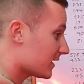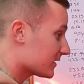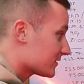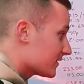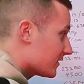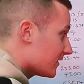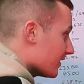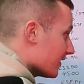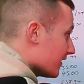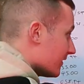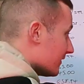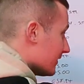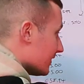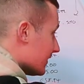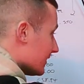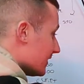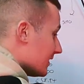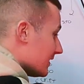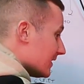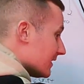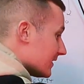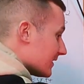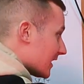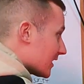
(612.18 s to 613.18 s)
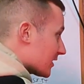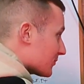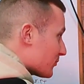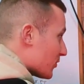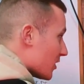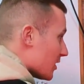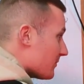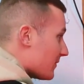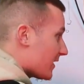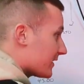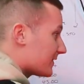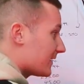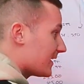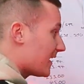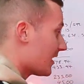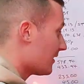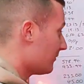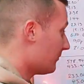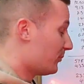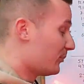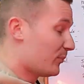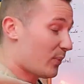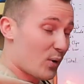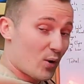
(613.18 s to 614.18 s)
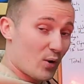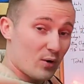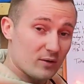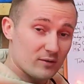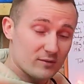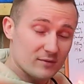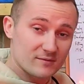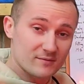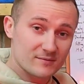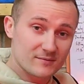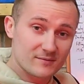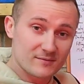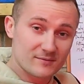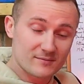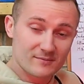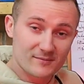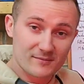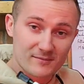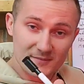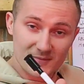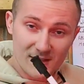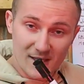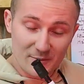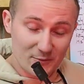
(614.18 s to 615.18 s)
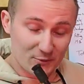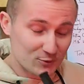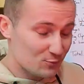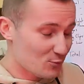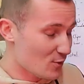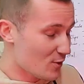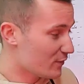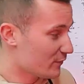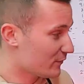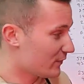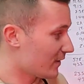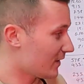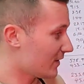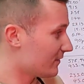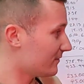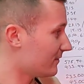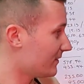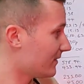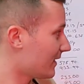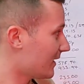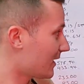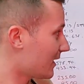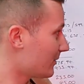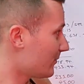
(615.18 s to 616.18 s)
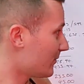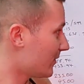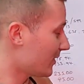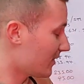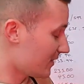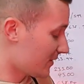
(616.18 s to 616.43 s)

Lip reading: that's pretty mad, that, but it was worth it, and